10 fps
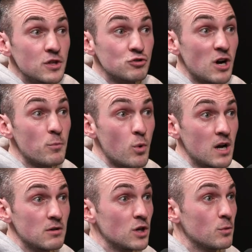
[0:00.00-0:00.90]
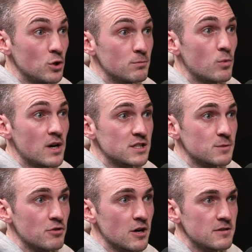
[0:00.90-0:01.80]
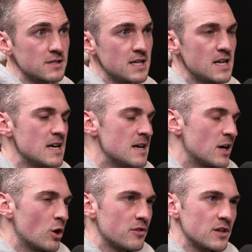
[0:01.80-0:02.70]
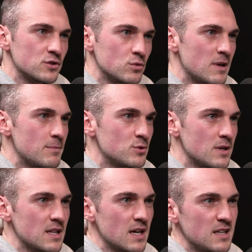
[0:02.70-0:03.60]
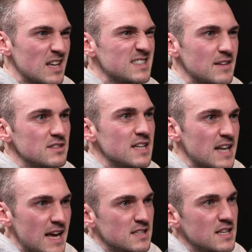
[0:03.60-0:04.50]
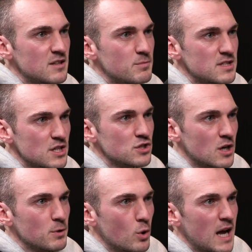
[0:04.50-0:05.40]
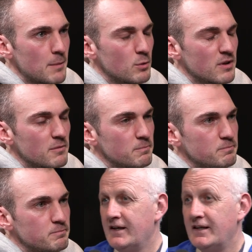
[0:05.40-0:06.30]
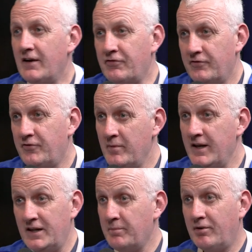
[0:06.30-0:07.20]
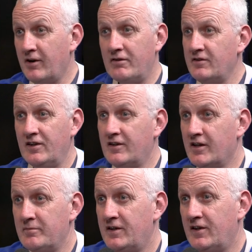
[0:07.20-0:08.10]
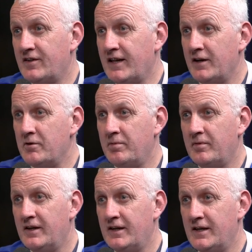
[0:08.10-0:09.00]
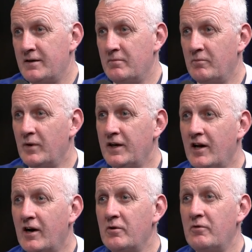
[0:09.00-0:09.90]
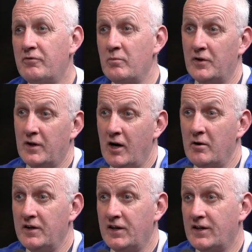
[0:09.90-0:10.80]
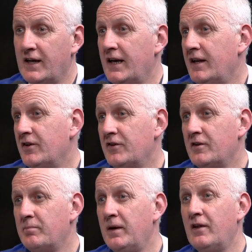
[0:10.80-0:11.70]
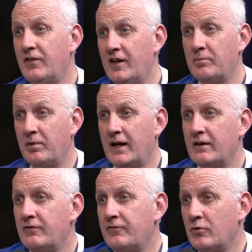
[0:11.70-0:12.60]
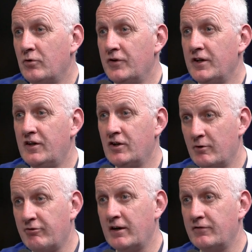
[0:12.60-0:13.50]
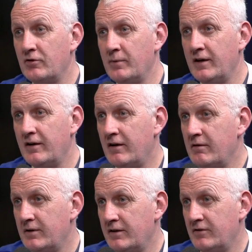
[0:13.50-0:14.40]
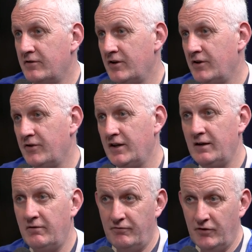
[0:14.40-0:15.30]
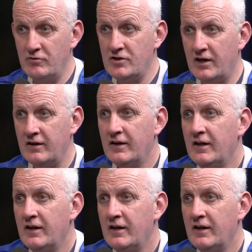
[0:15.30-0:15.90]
the drop, number one is the priority. And I think somewhere between that, in that 17th, 18th position, I'd be quite happy with. Yeah, for me, the priority has got to be to stay up. We know from what the owners are saying that there's big things planned for the summer transfer window and the future